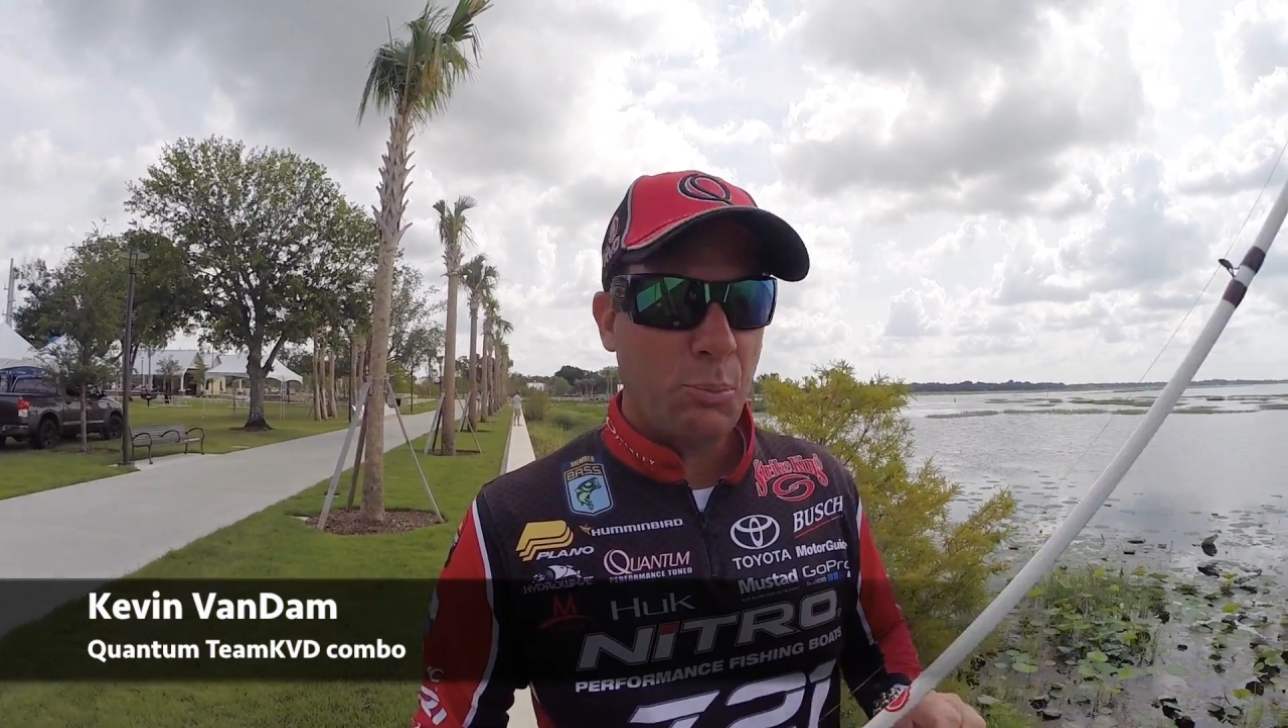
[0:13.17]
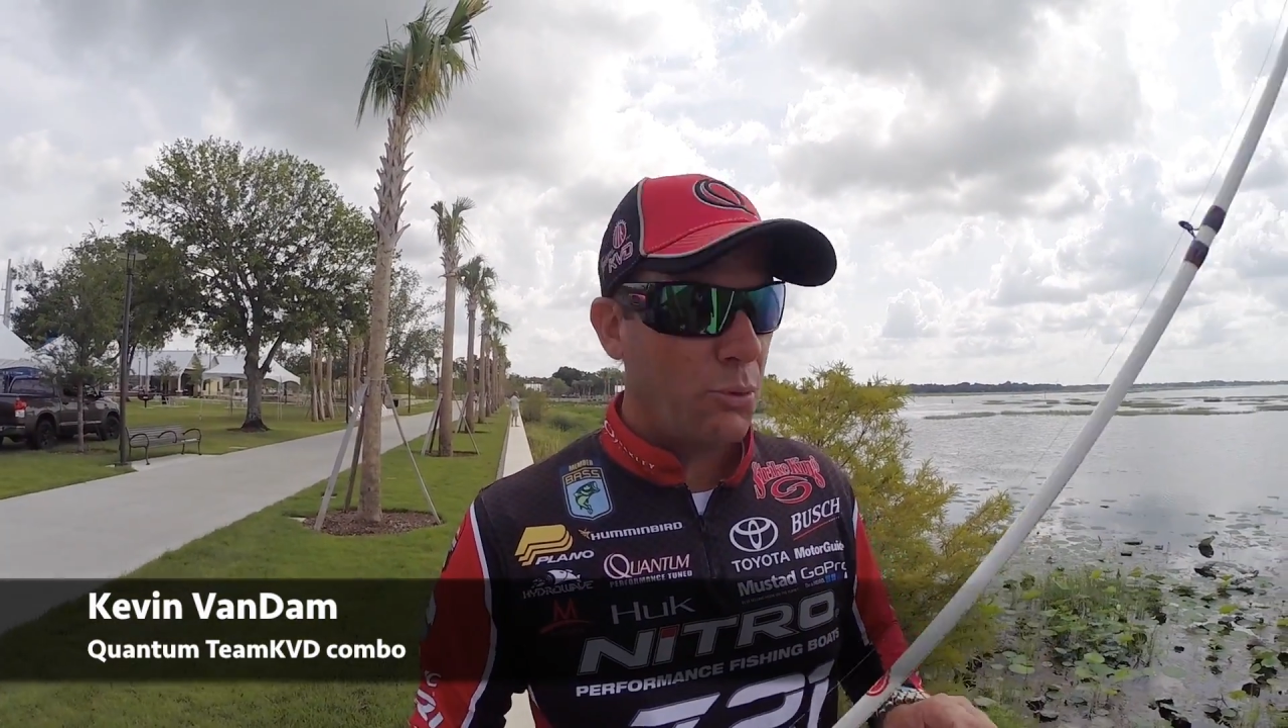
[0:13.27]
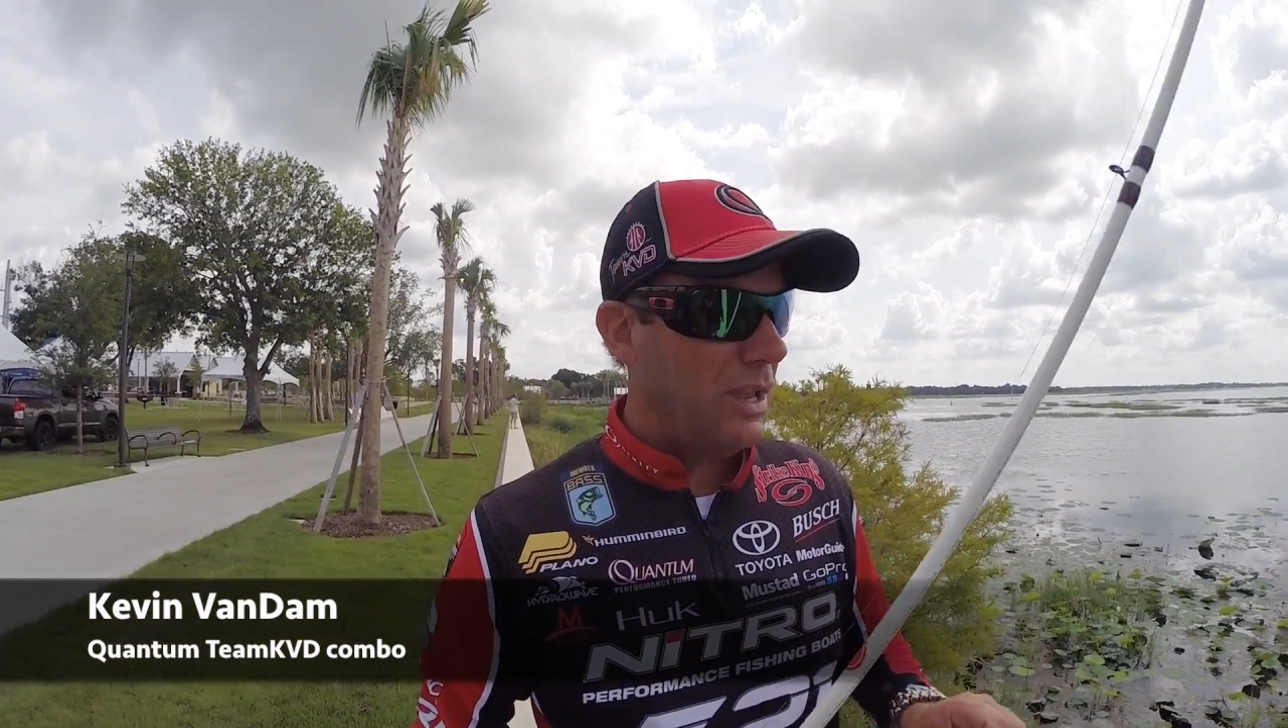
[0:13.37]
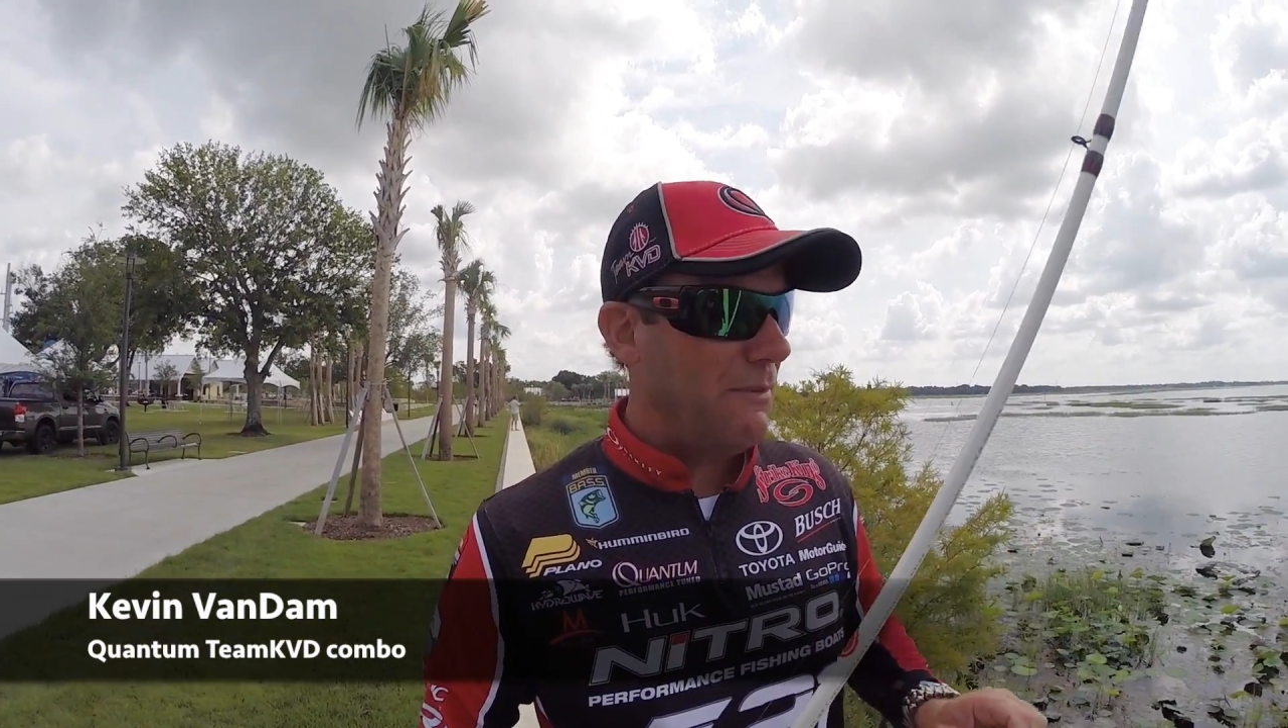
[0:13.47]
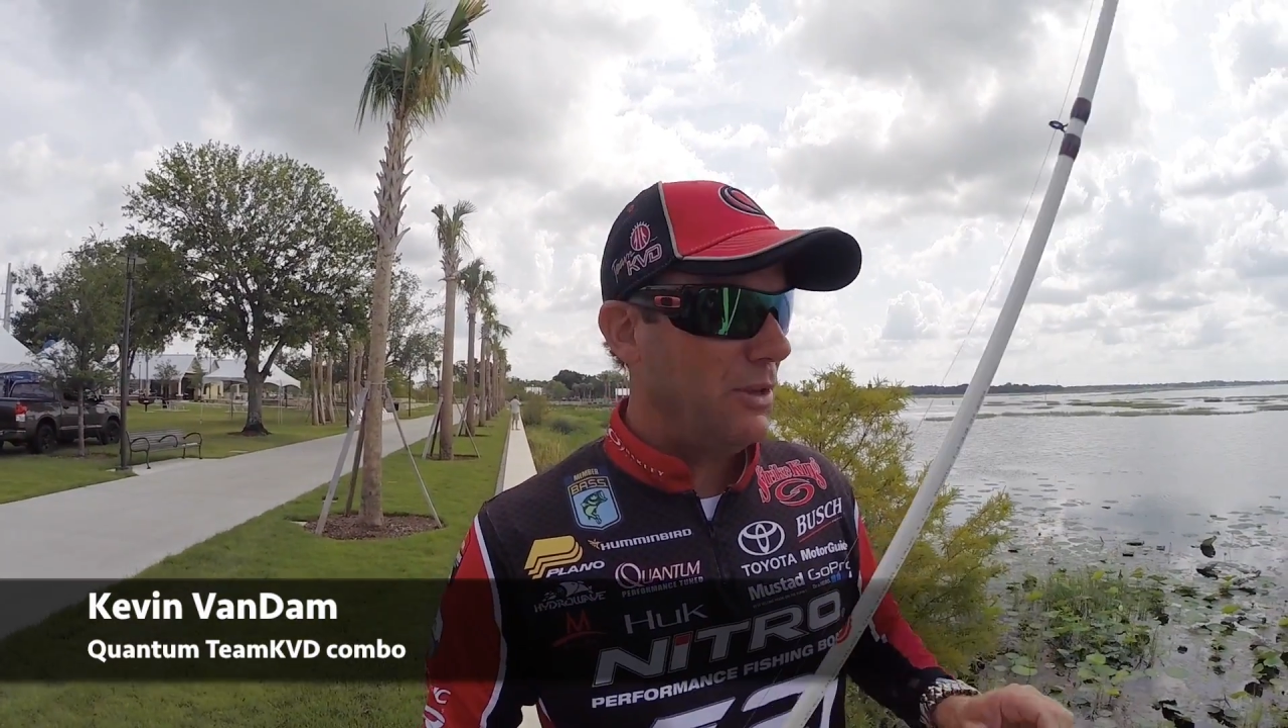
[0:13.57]

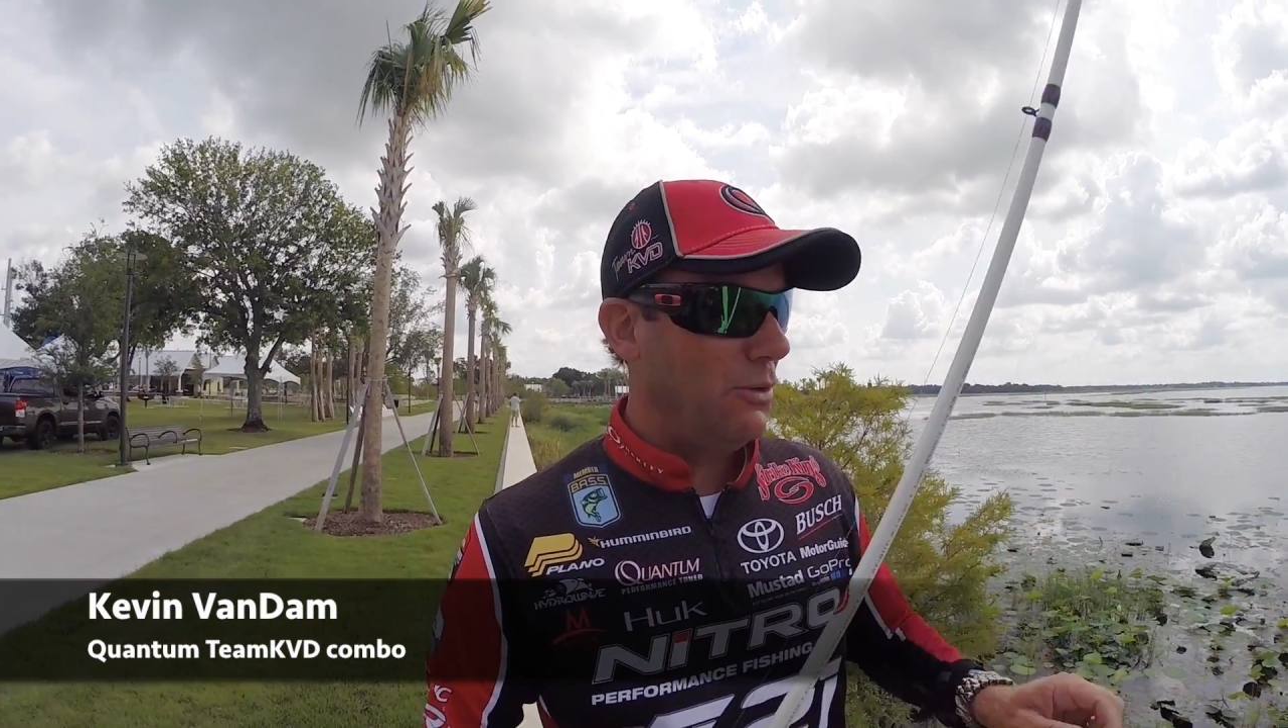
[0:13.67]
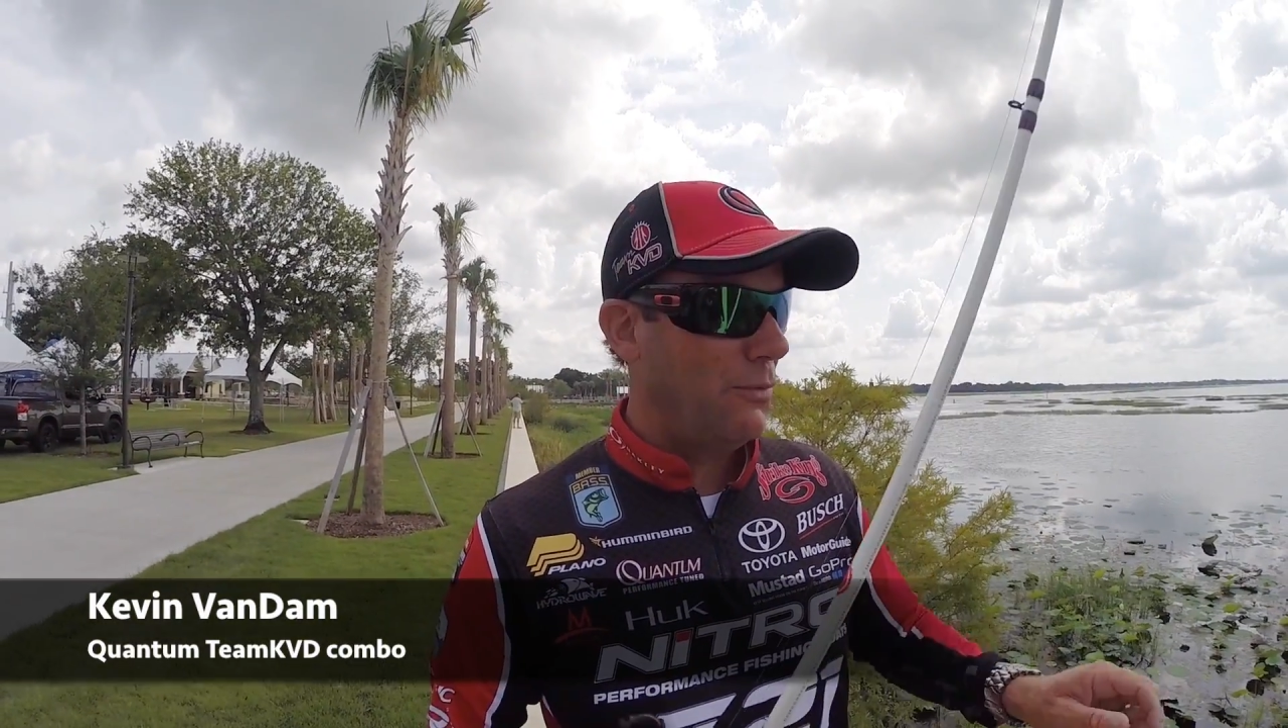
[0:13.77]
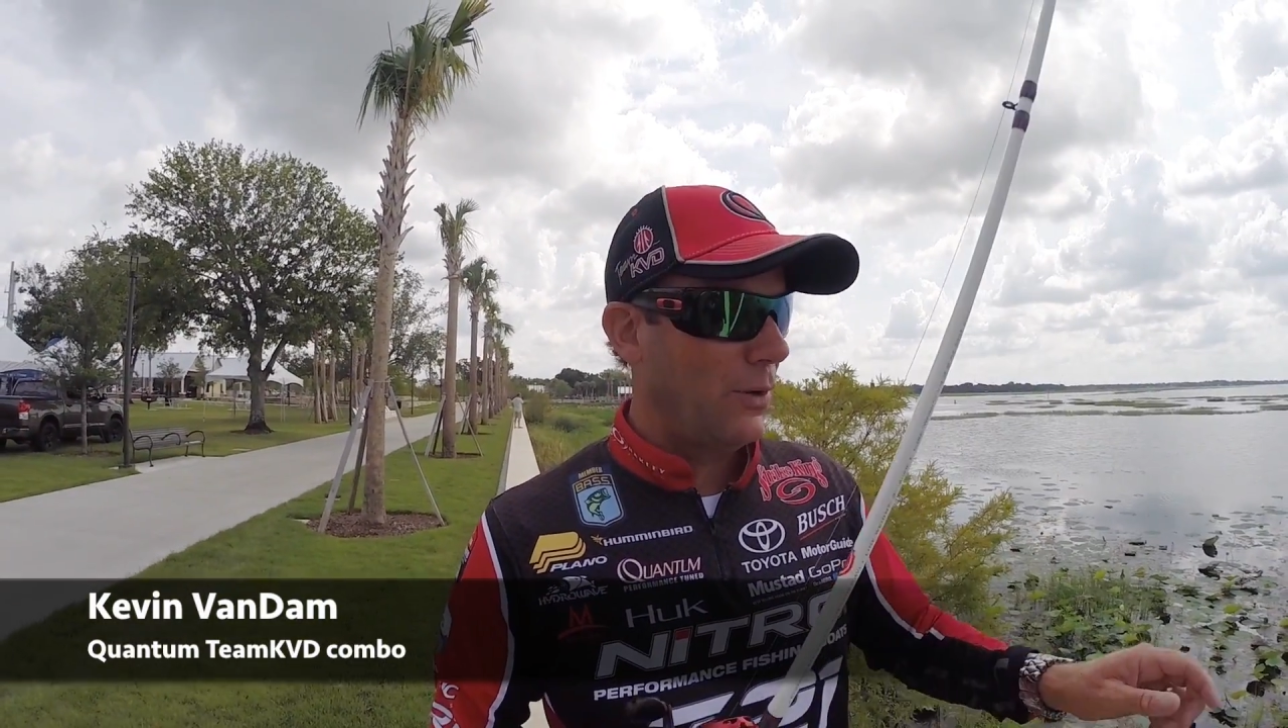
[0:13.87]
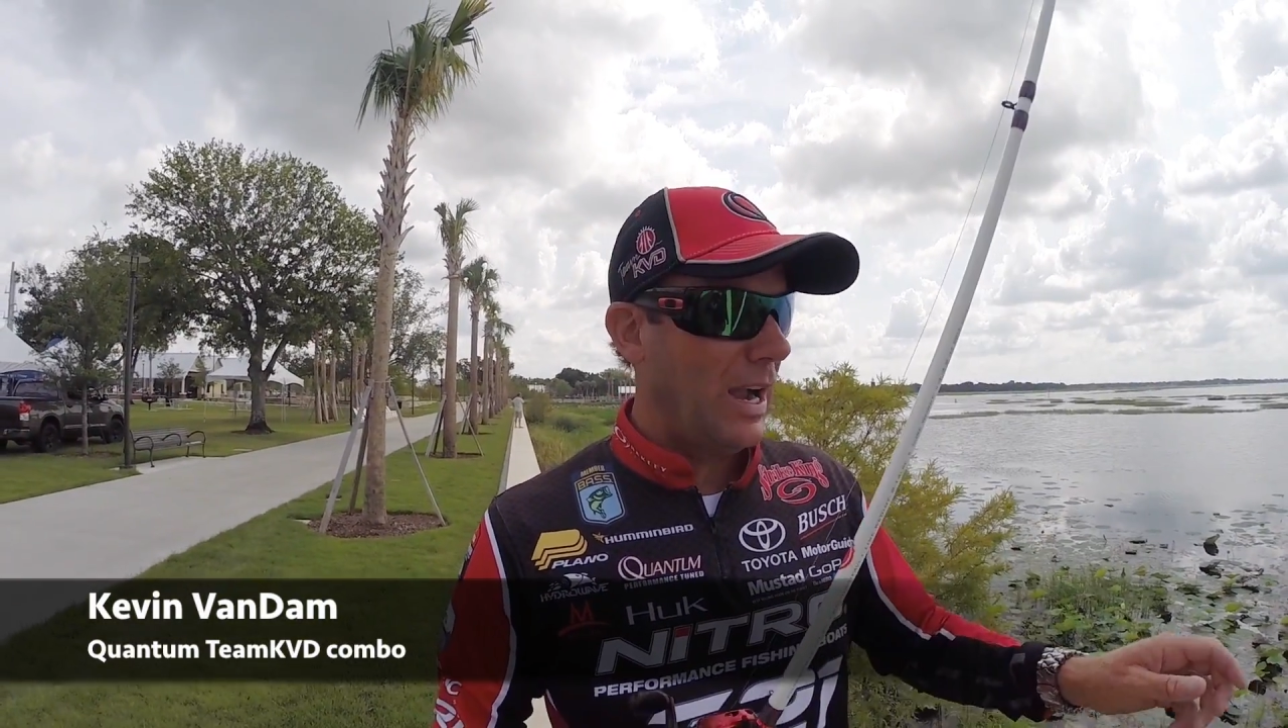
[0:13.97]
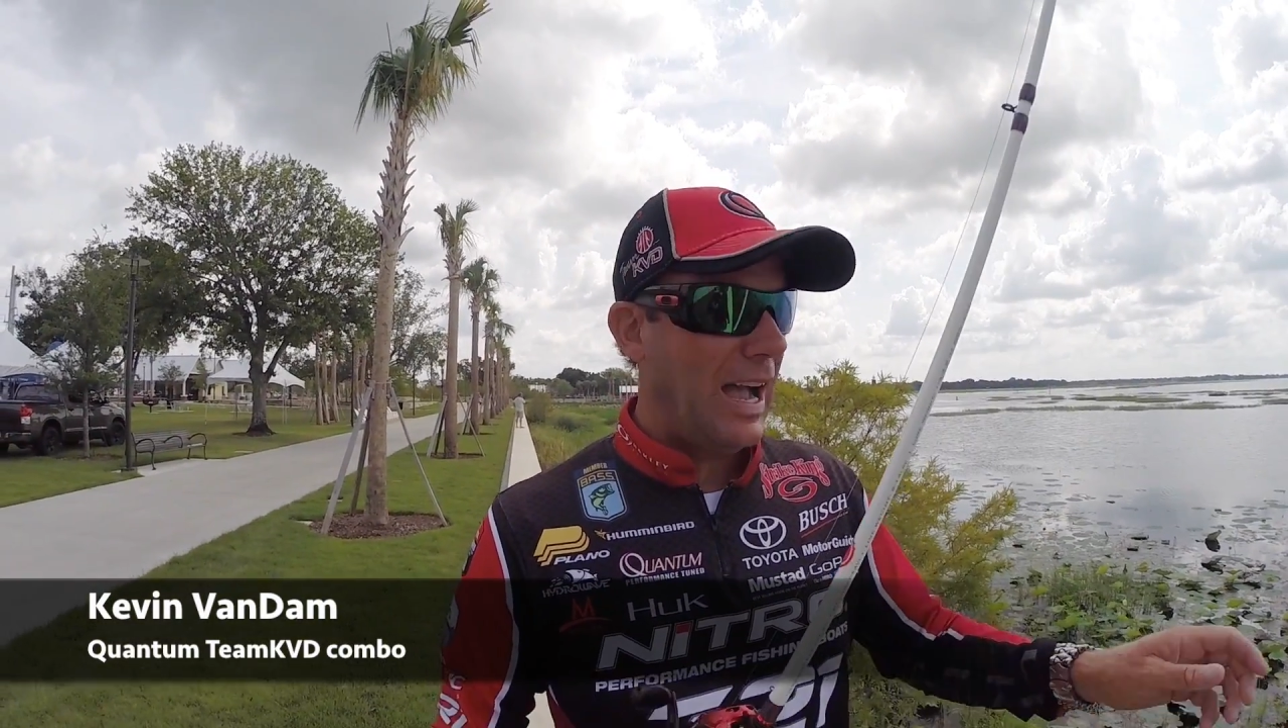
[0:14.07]
preview for